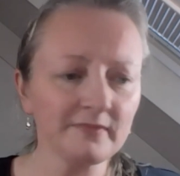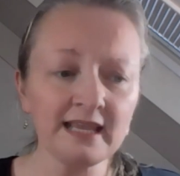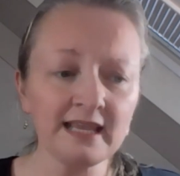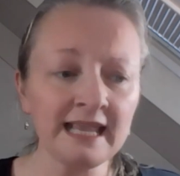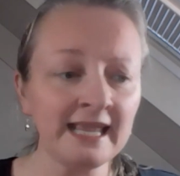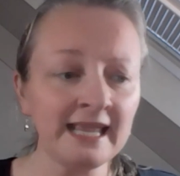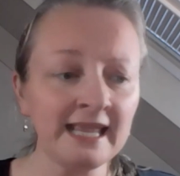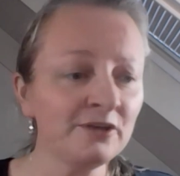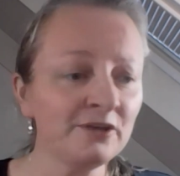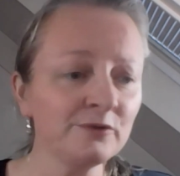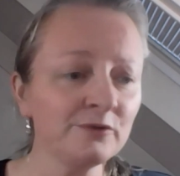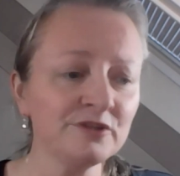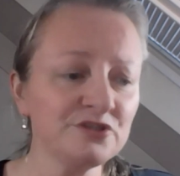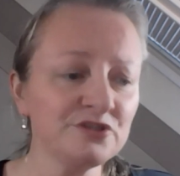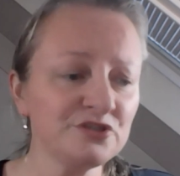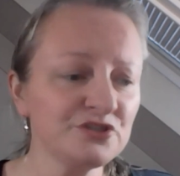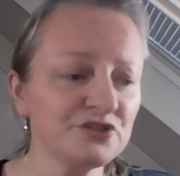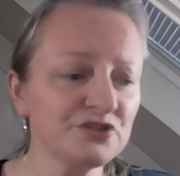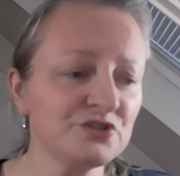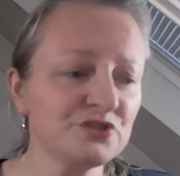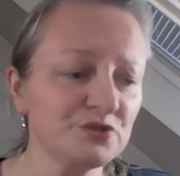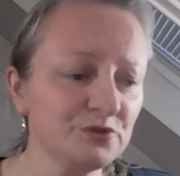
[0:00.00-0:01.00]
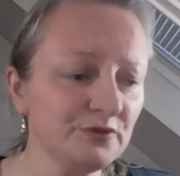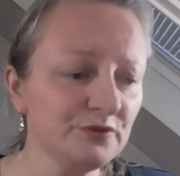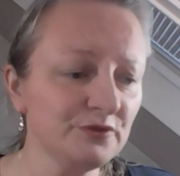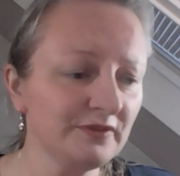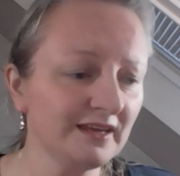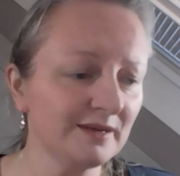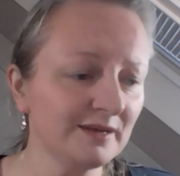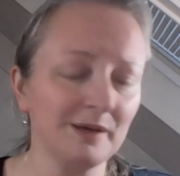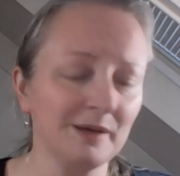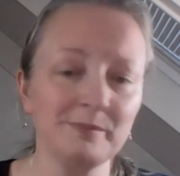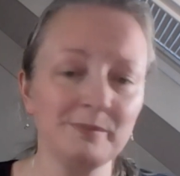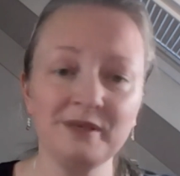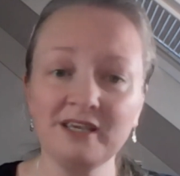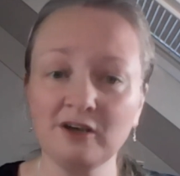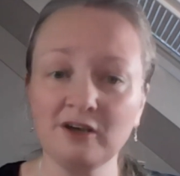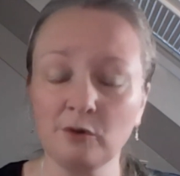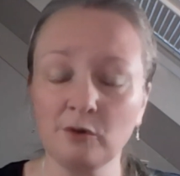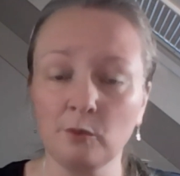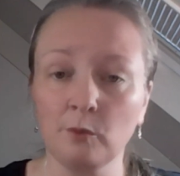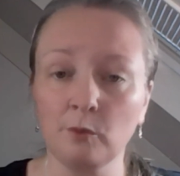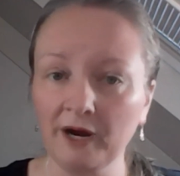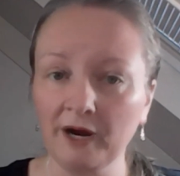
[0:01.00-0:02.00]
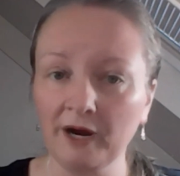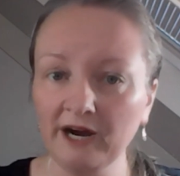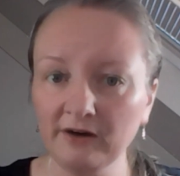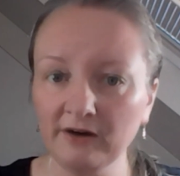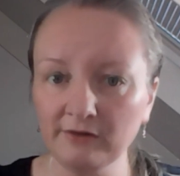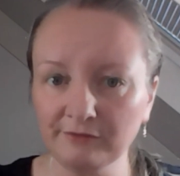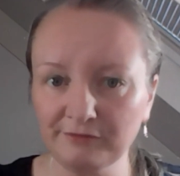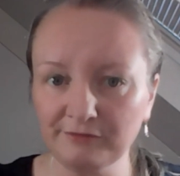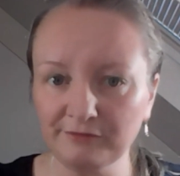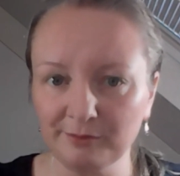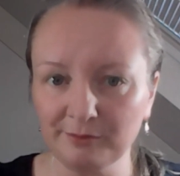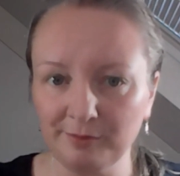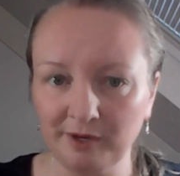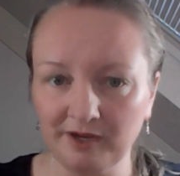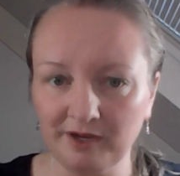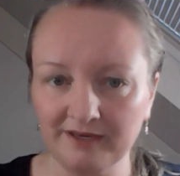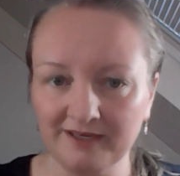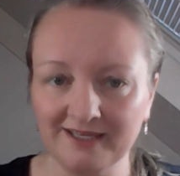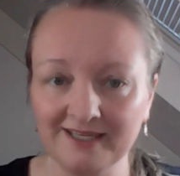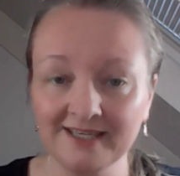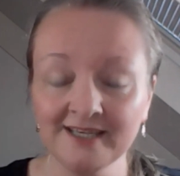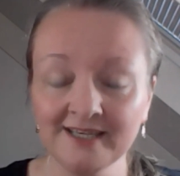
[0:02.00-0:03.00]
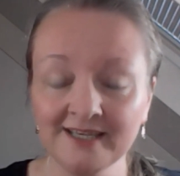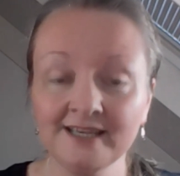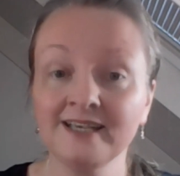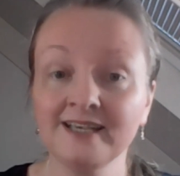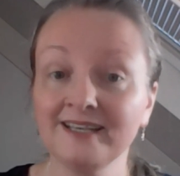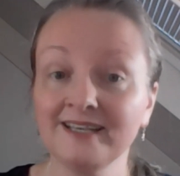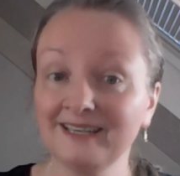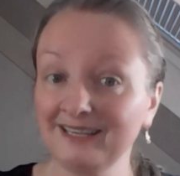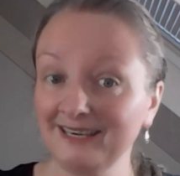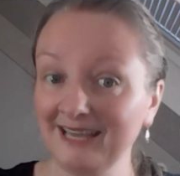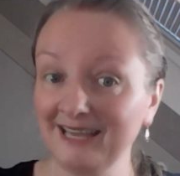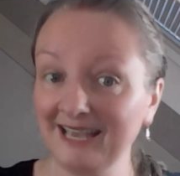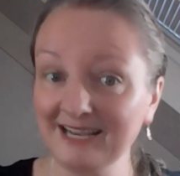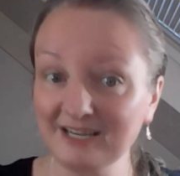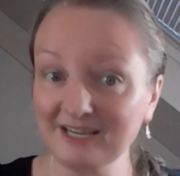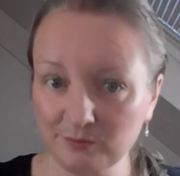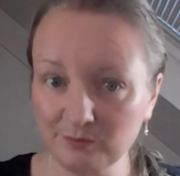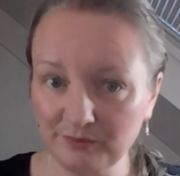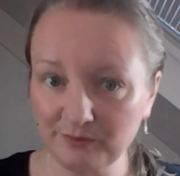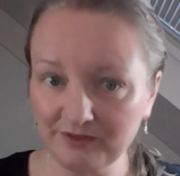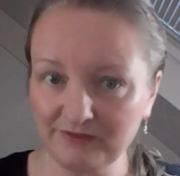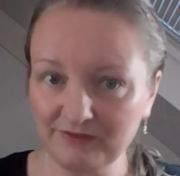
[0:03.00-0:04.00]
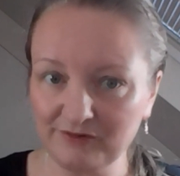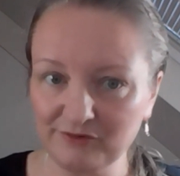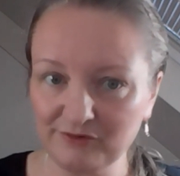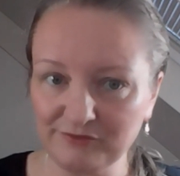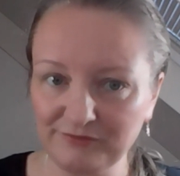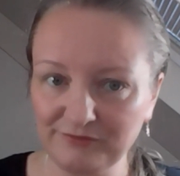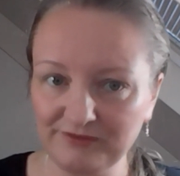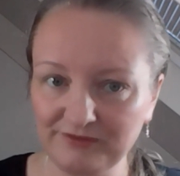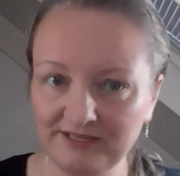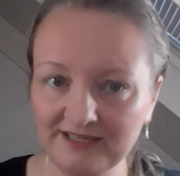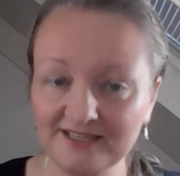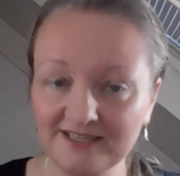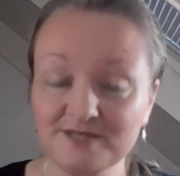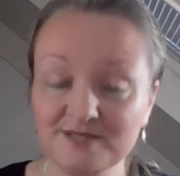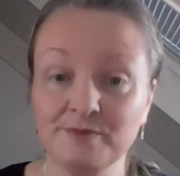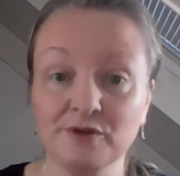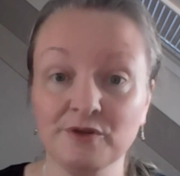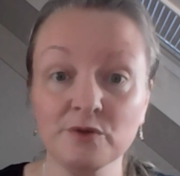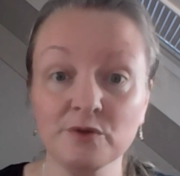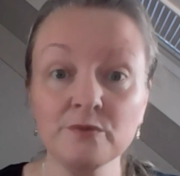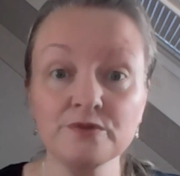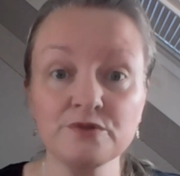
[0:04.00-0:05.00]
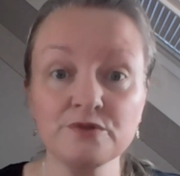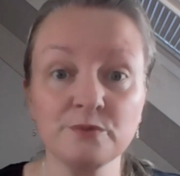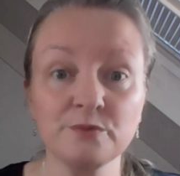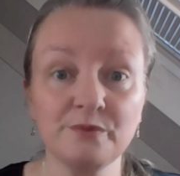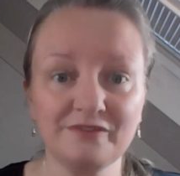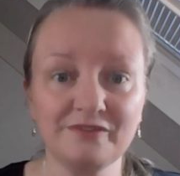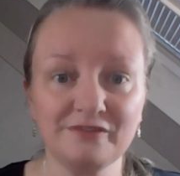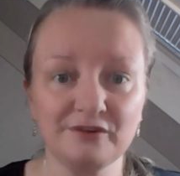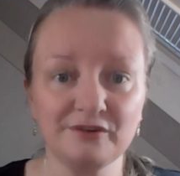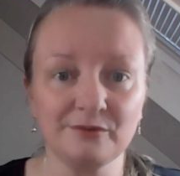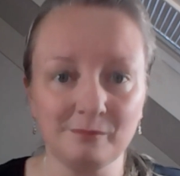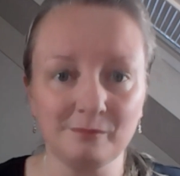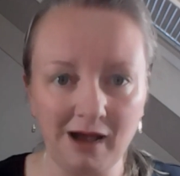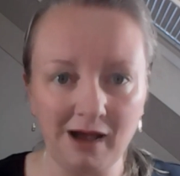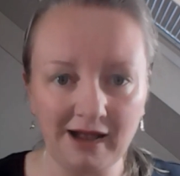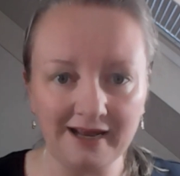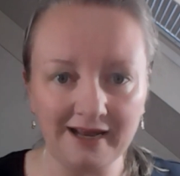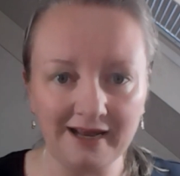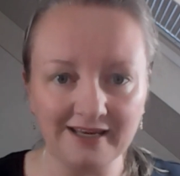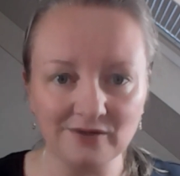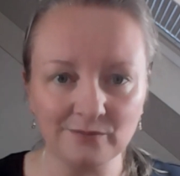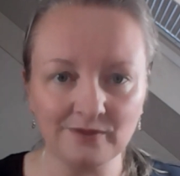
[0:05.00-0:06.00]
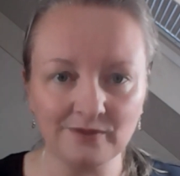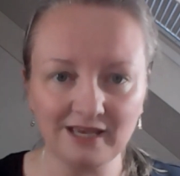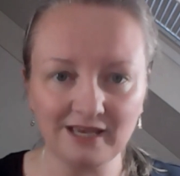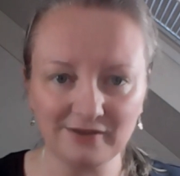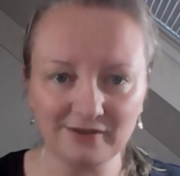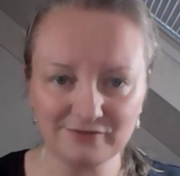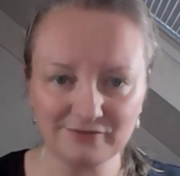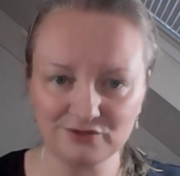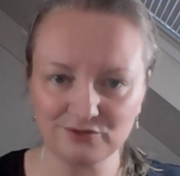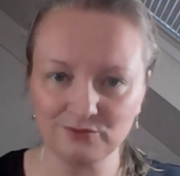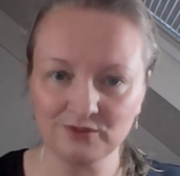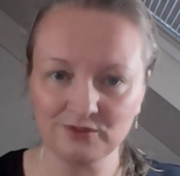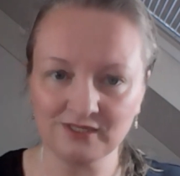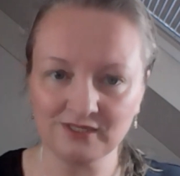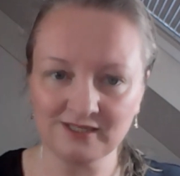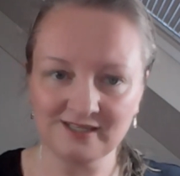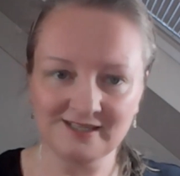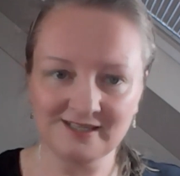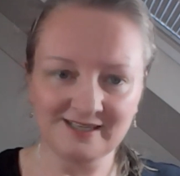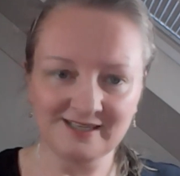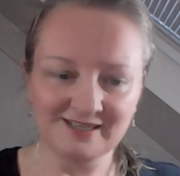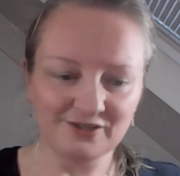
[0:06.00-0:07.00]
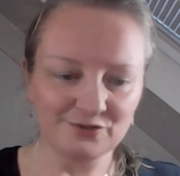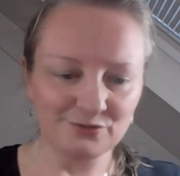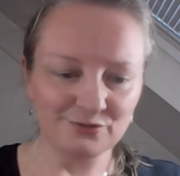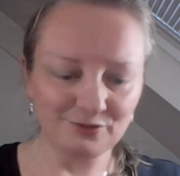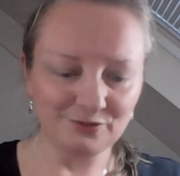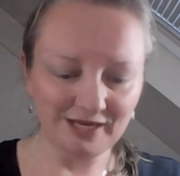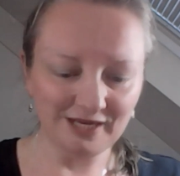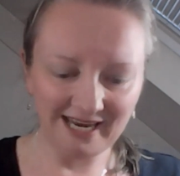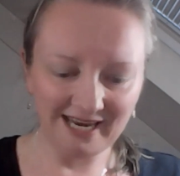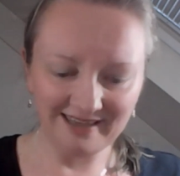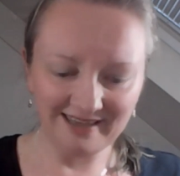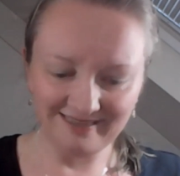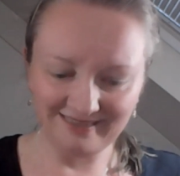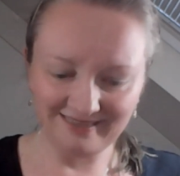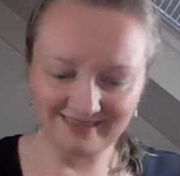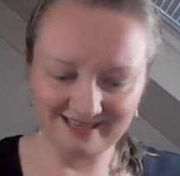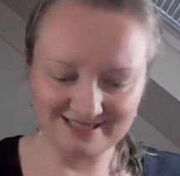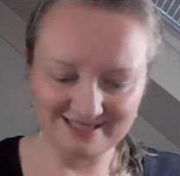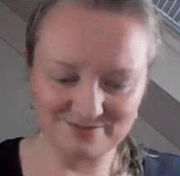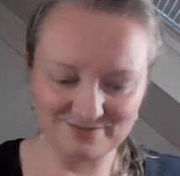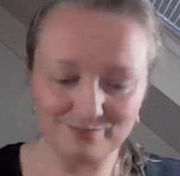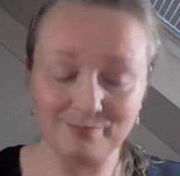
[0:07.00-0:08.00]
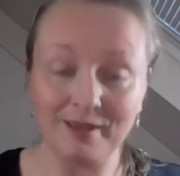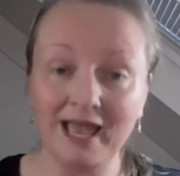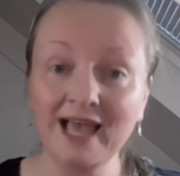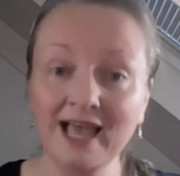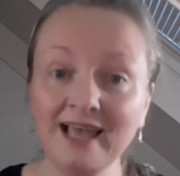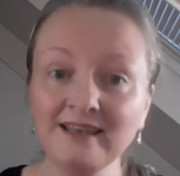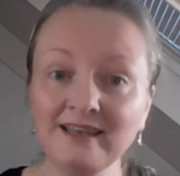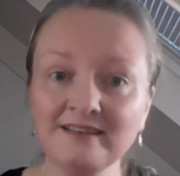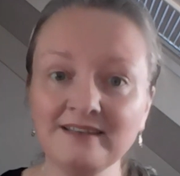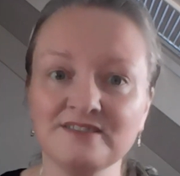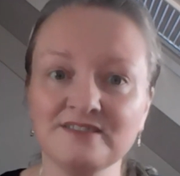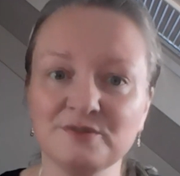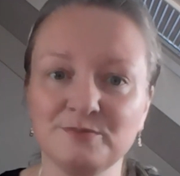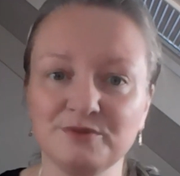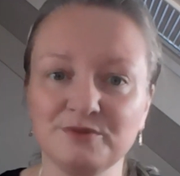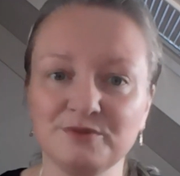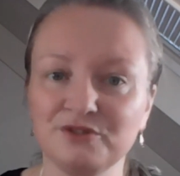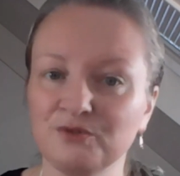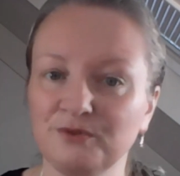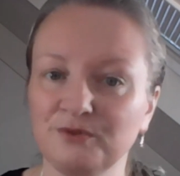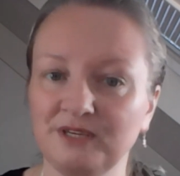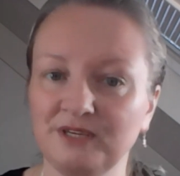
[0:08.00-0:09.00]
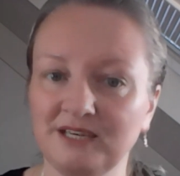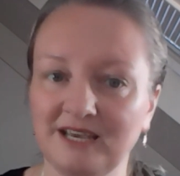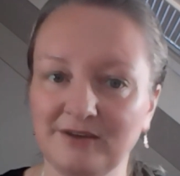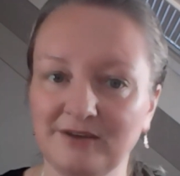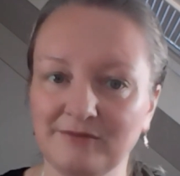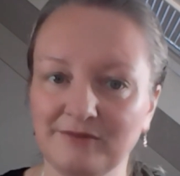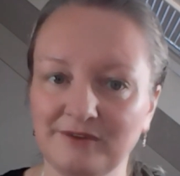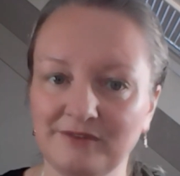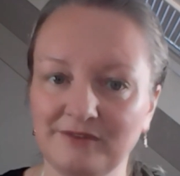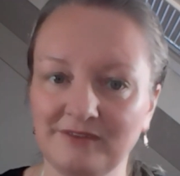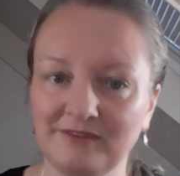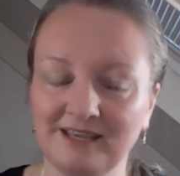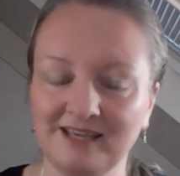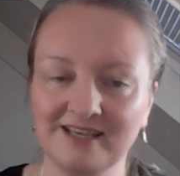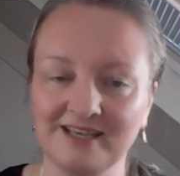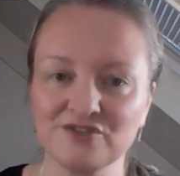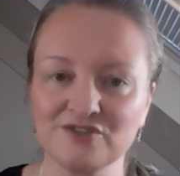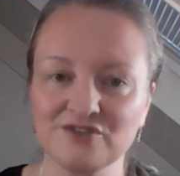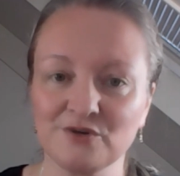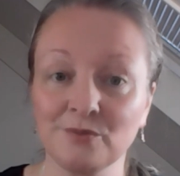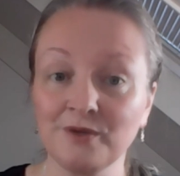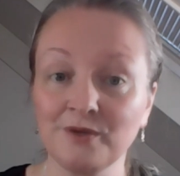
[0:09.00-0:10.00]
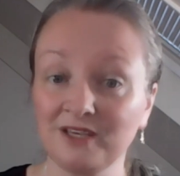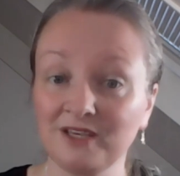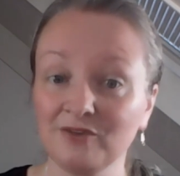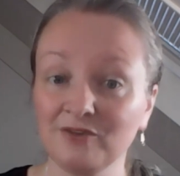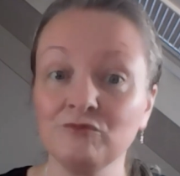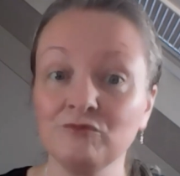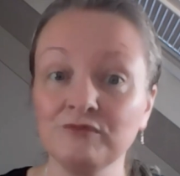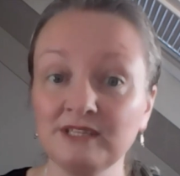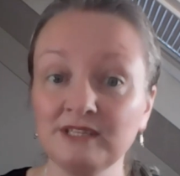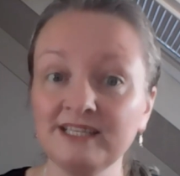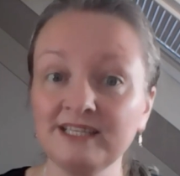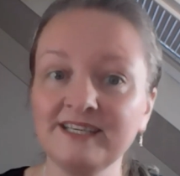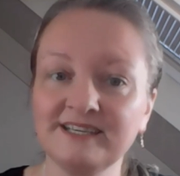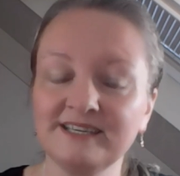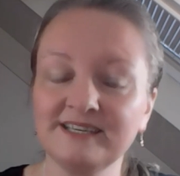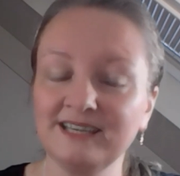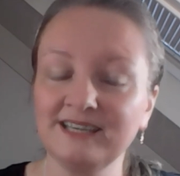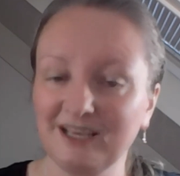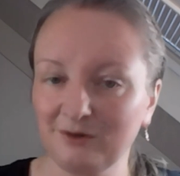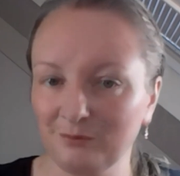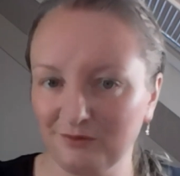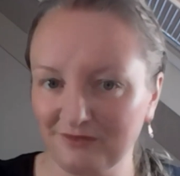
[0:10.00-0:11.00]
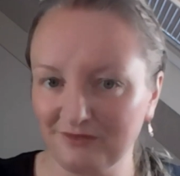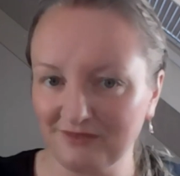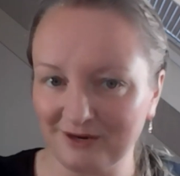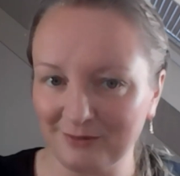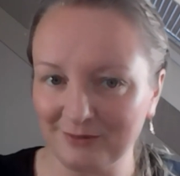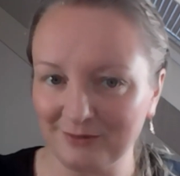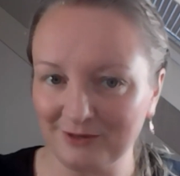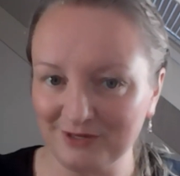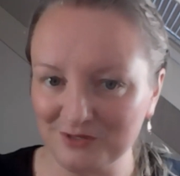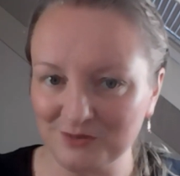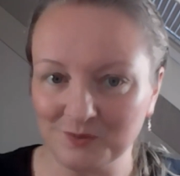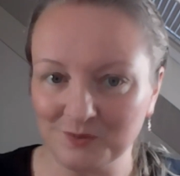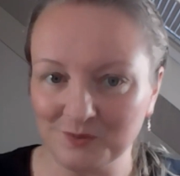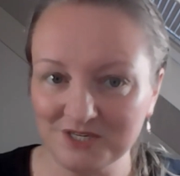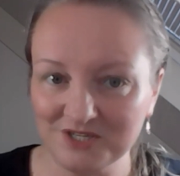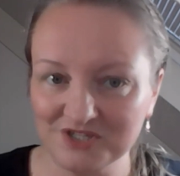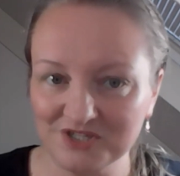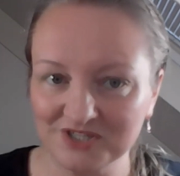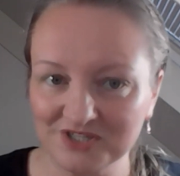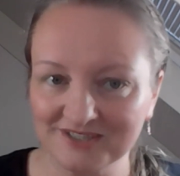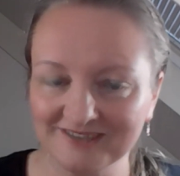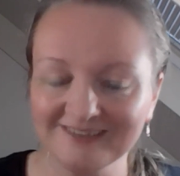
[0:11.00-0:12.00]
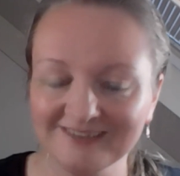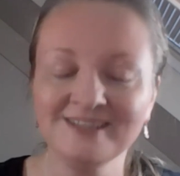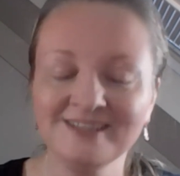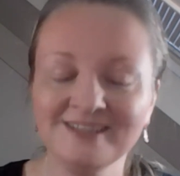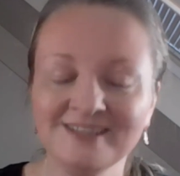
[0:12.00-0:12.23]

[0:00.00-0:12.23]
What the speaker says: and you can just do that by being aware of your body, connect with your feelings, but also with your mind. We have to create this balance between everything so we can really connect with our intuition.